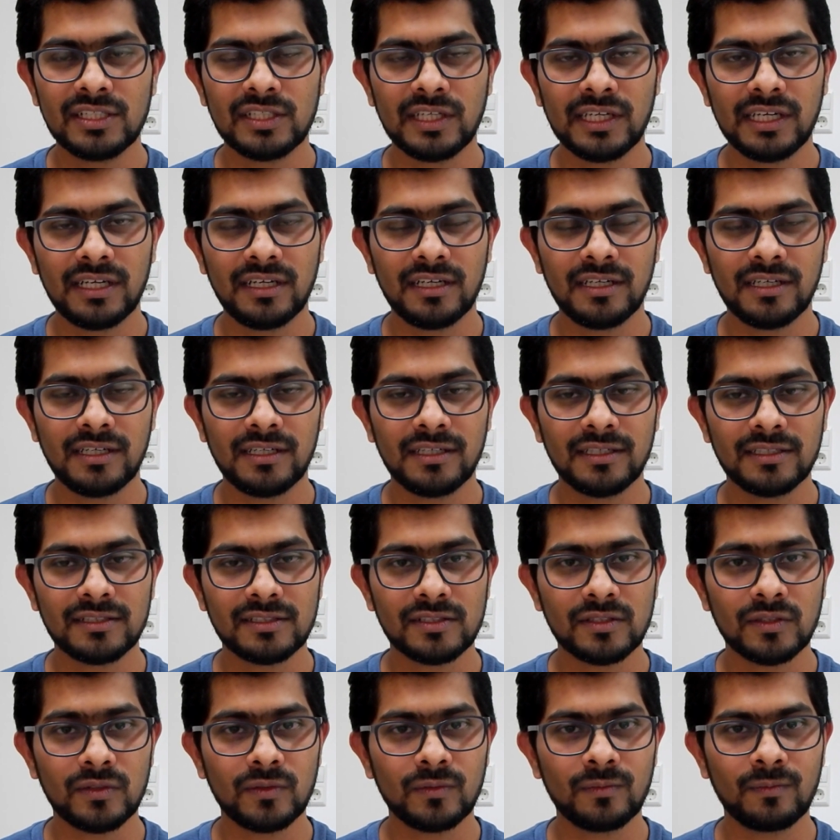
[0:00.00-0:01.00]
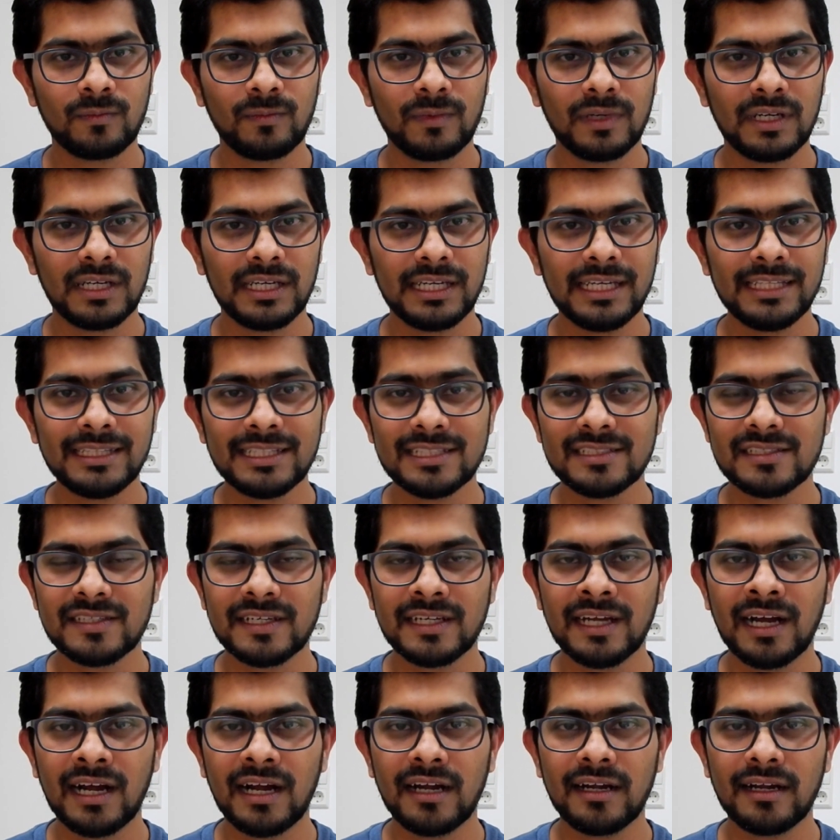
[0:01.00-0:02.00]
So in this
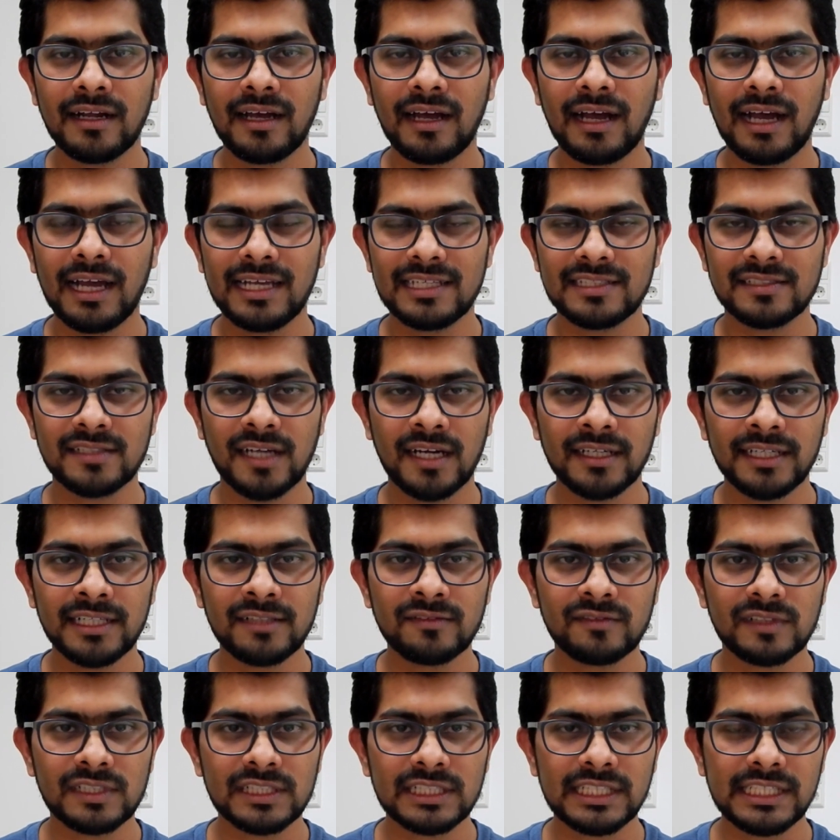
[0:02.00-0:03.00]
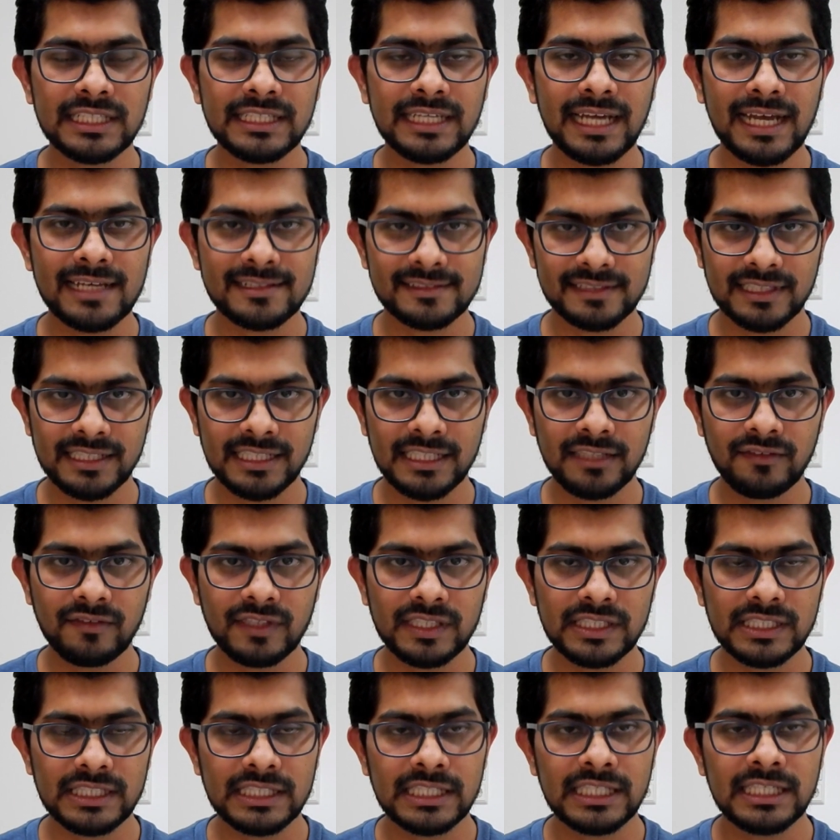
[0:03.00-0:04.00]
regard, I started working as a
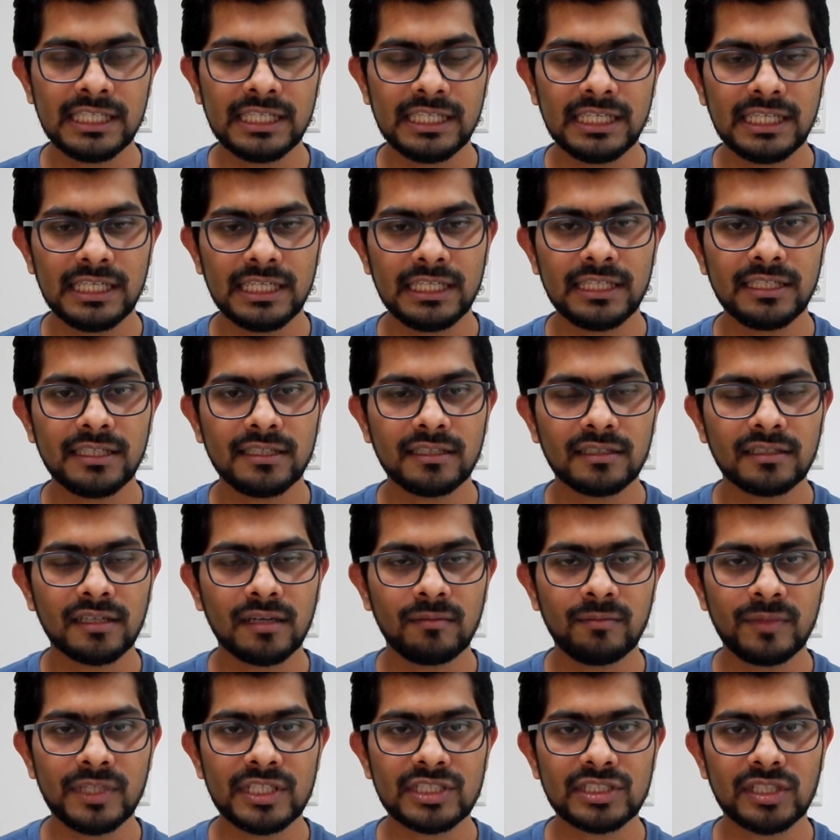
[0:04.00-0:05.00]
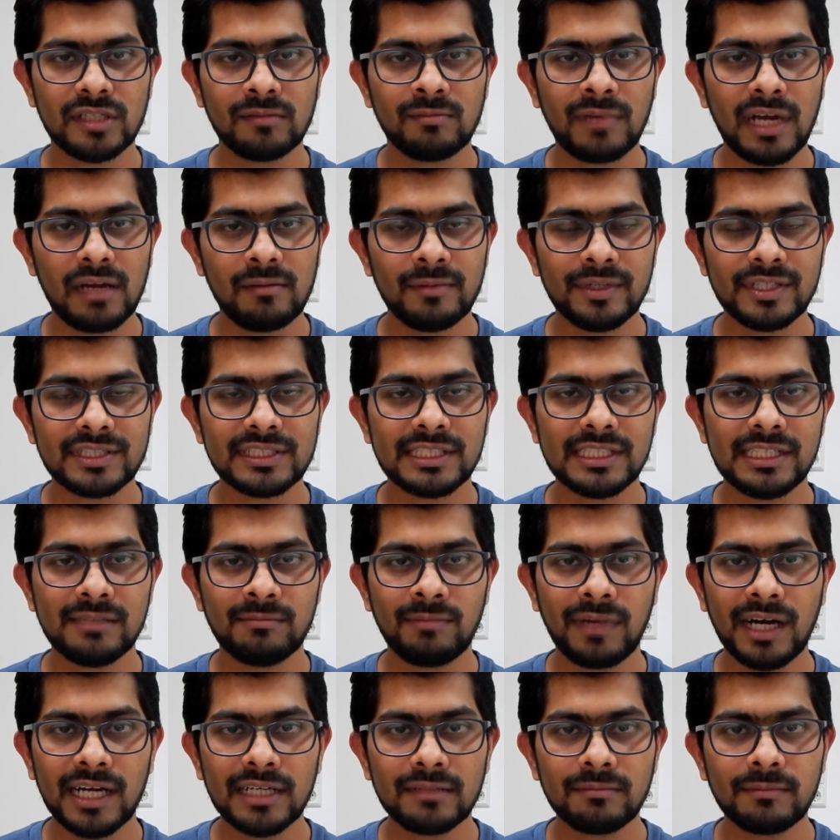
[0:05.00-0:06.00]
Hiwi in computational biomedicine
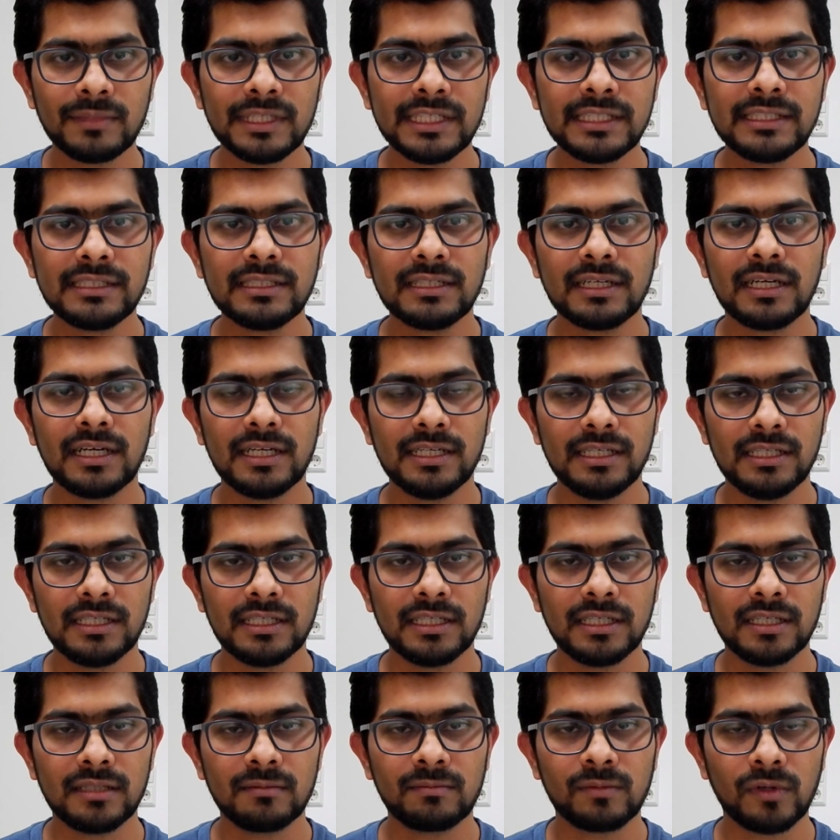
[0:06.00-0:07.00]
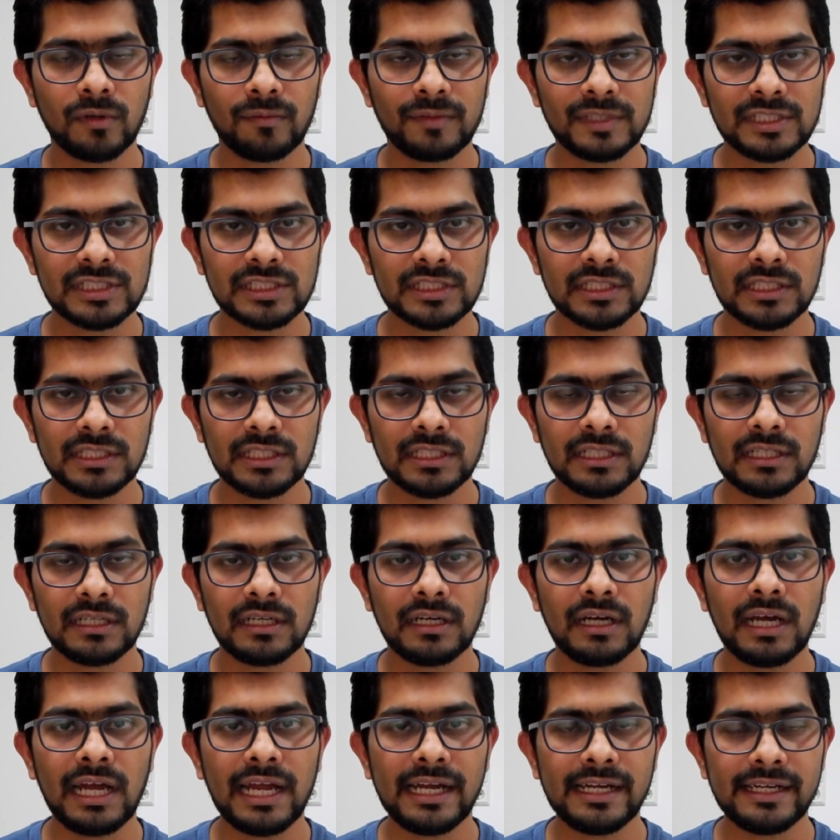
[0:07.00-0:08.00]
department under
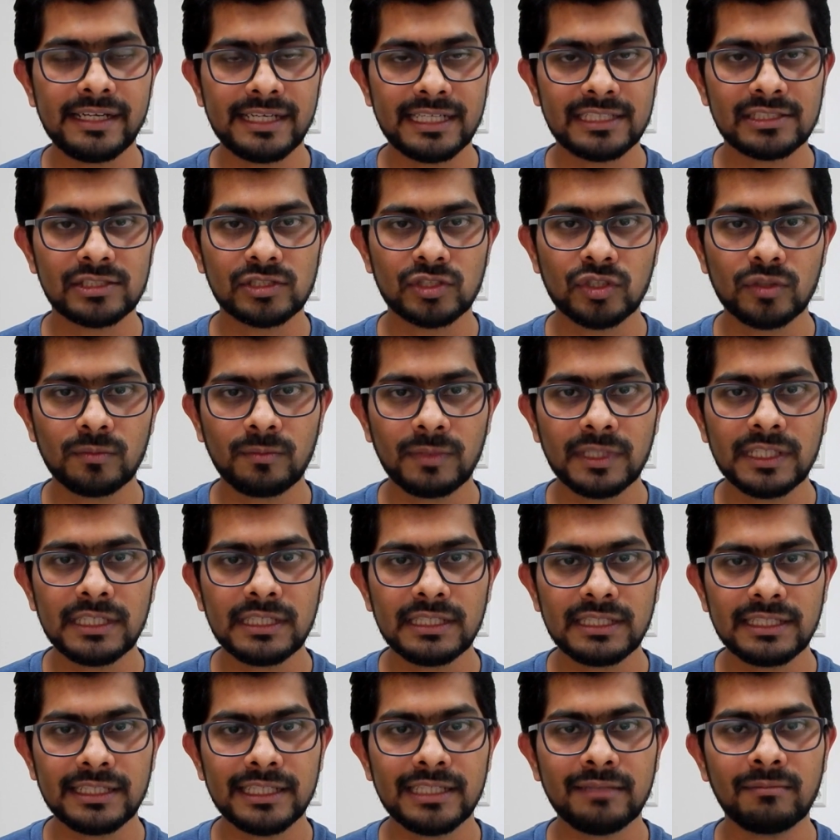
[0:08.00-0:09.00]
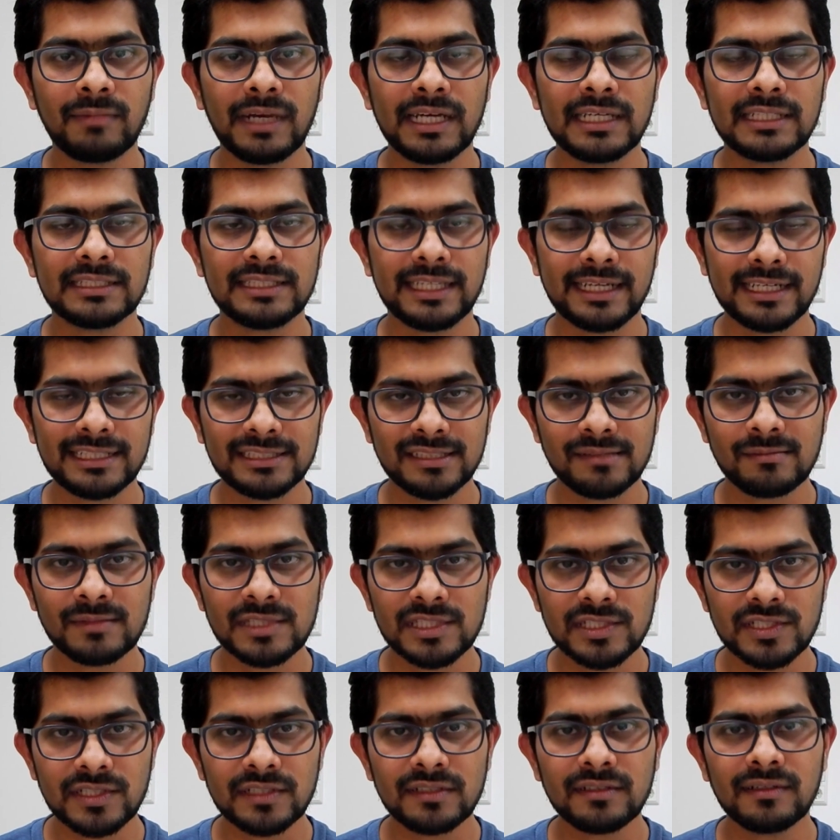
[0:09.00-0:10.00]
Professor Andreas Schuppert in my second
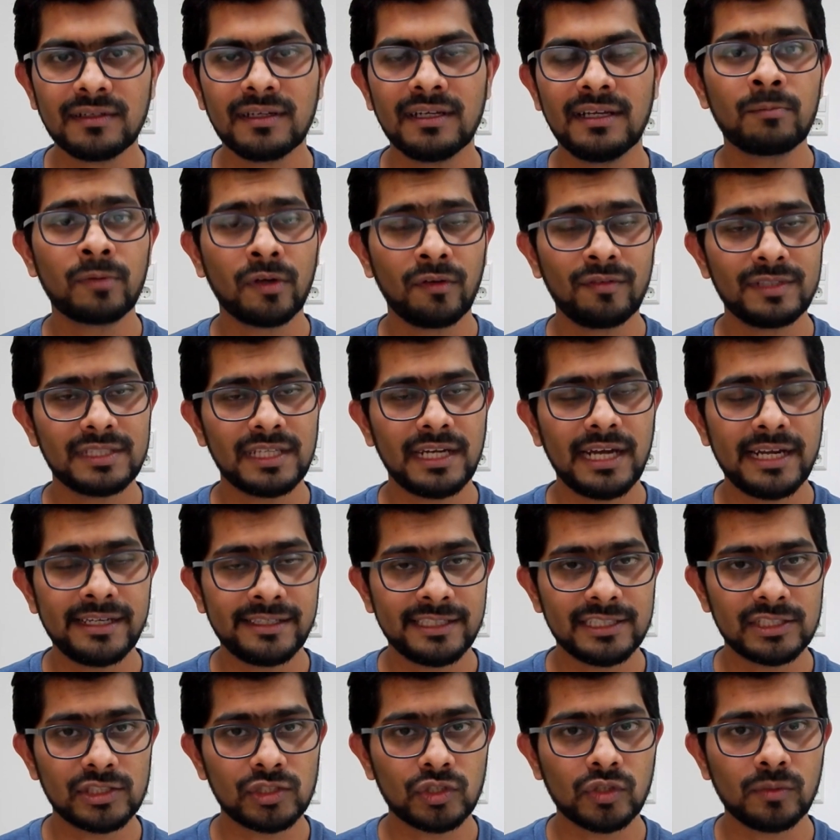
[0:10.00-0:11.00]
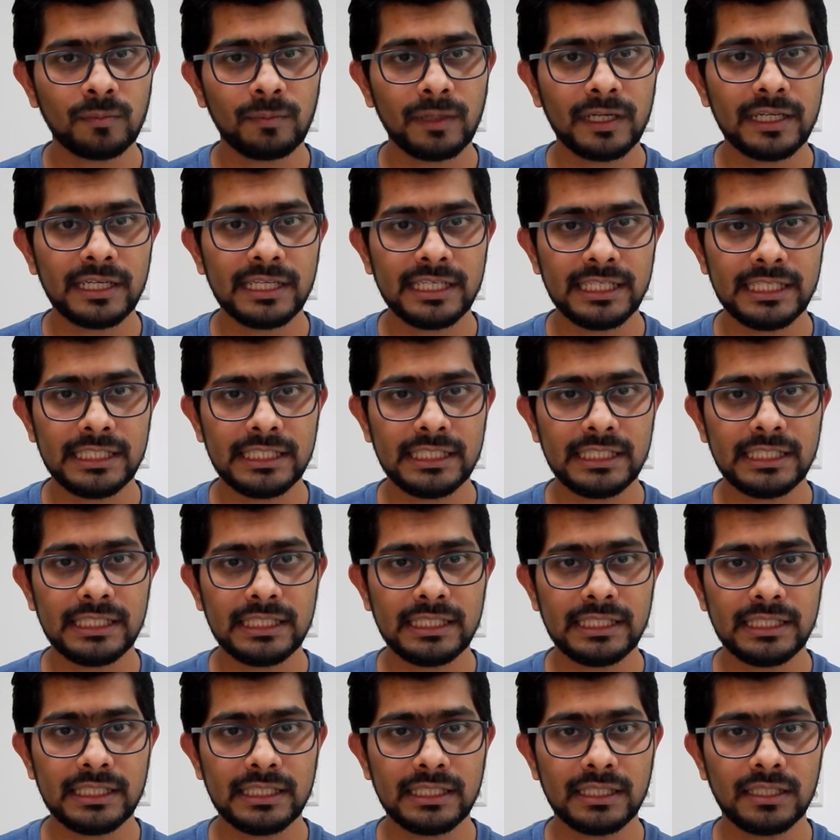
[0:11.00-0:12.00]
semester. Professor Andreas Schuppert,
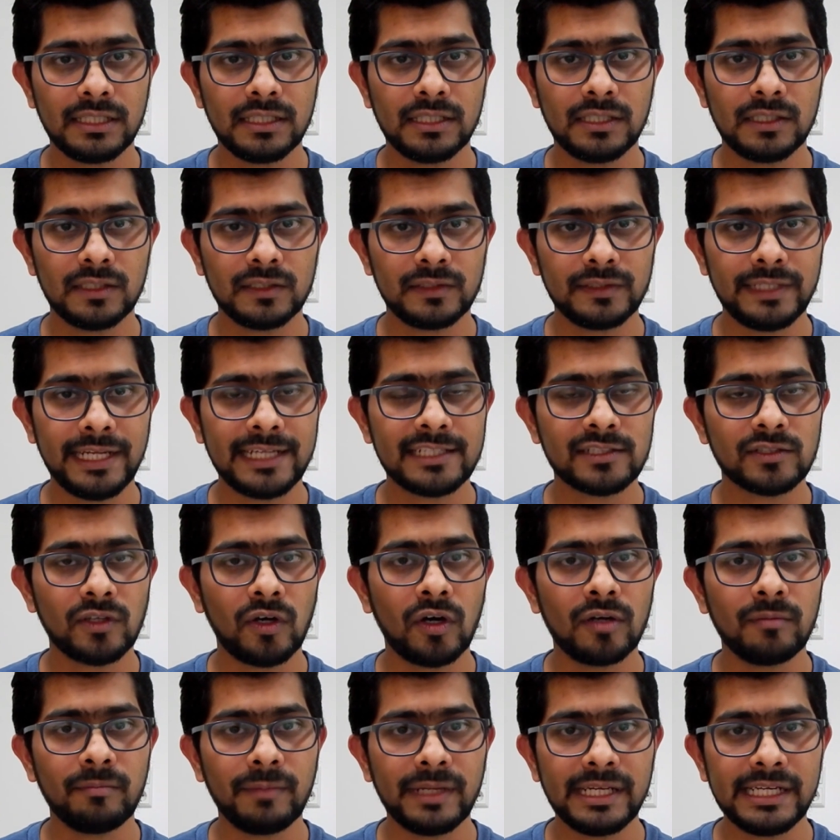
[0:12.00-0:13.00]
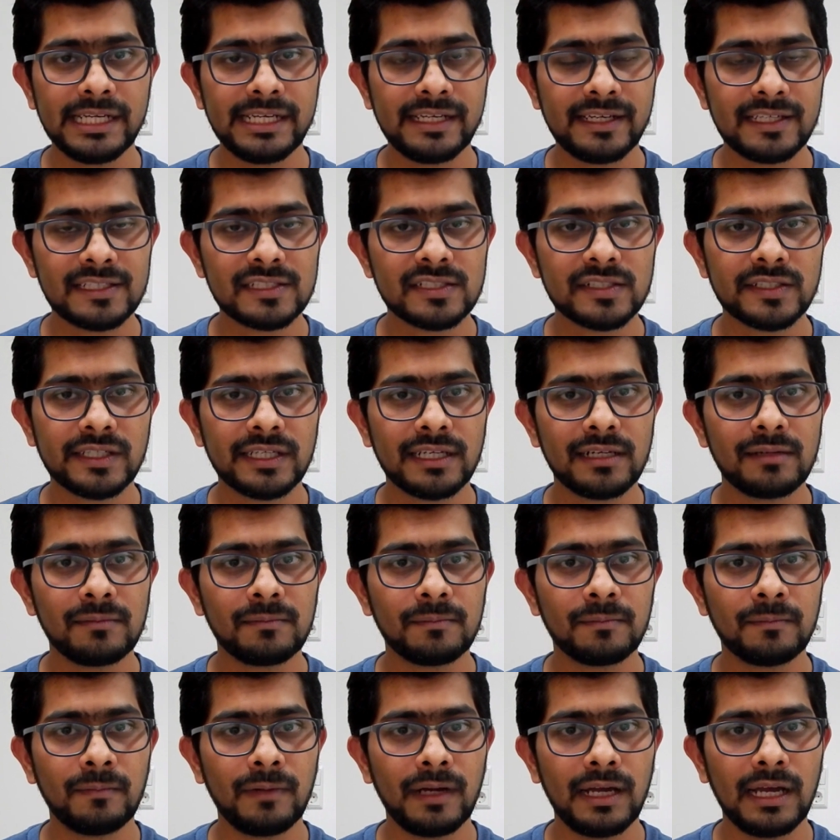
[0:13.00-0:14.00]
he takes on many
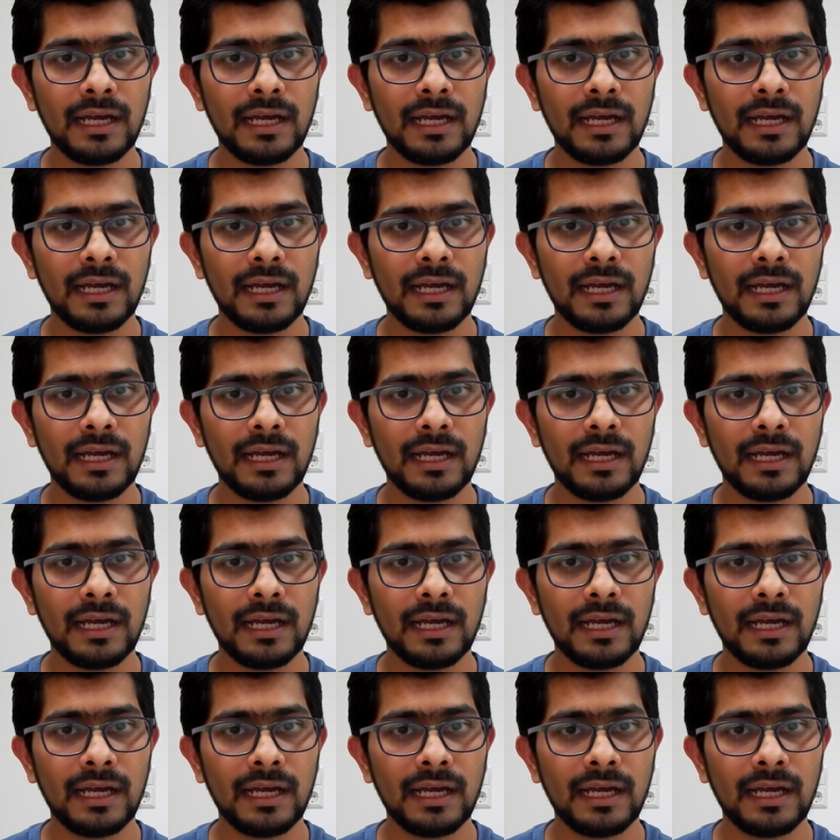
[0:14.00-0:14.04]
industrial